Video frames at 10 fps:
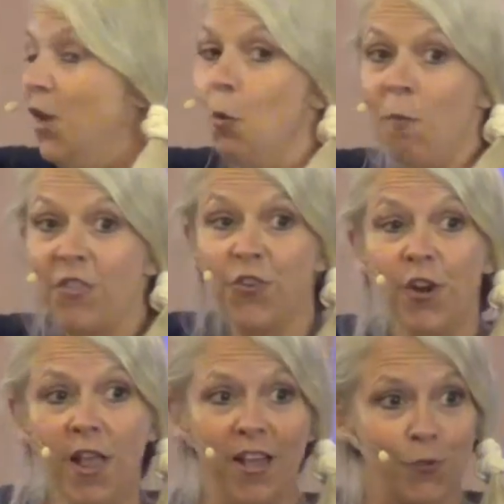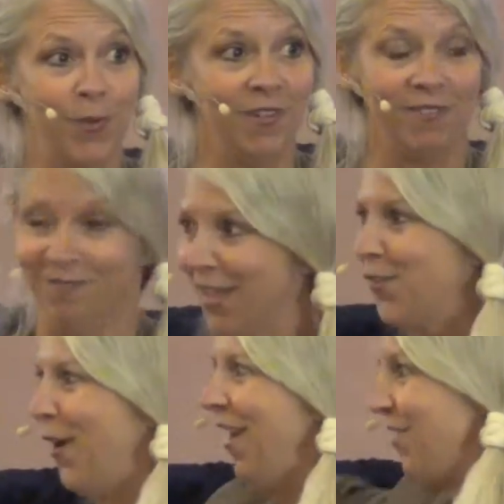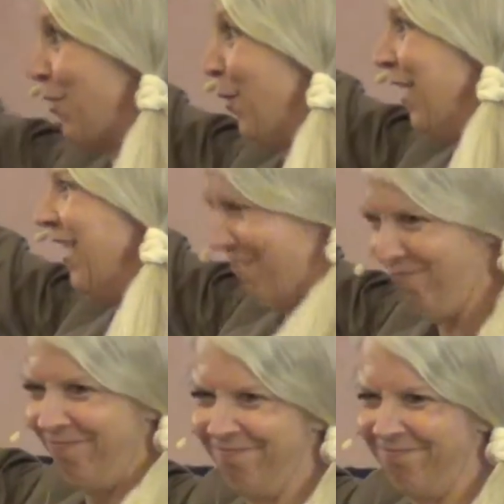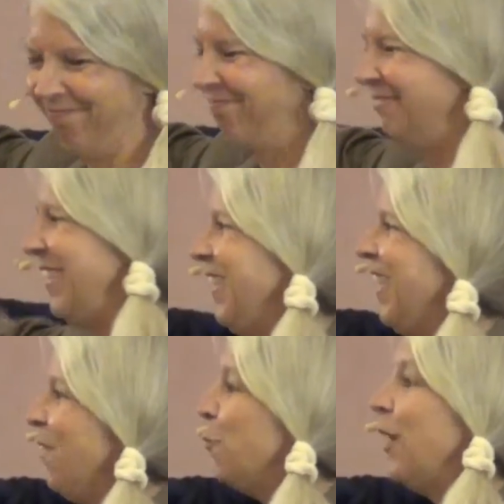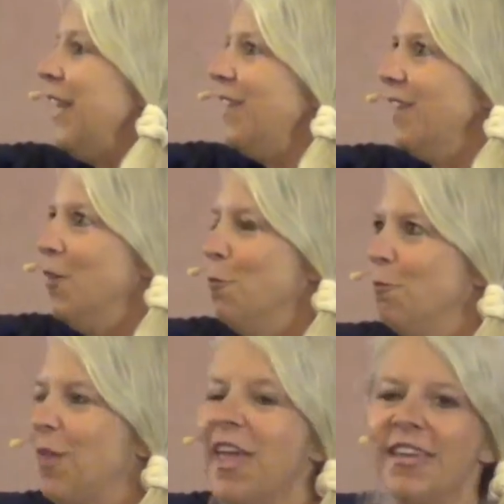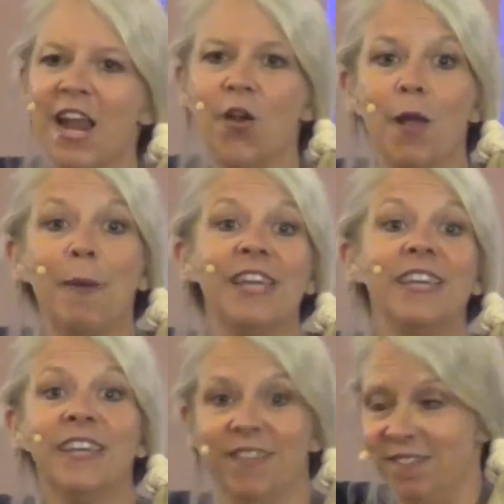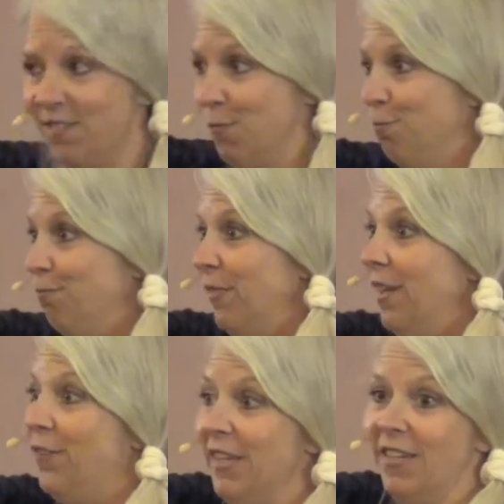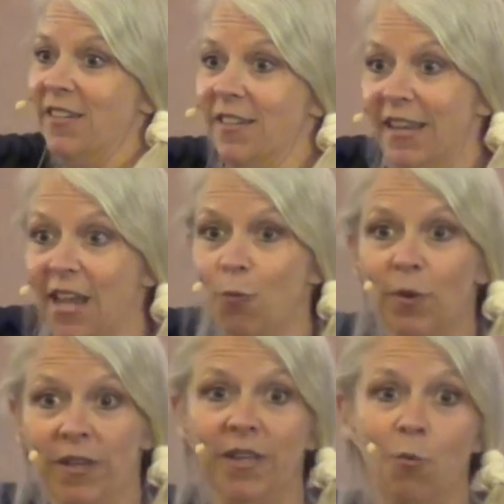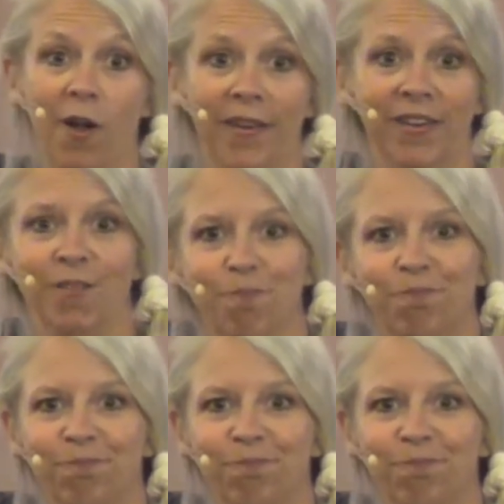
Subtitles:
My 3rd husband, that's right, 3, would take it out on my kids if he didn't get what he wanted.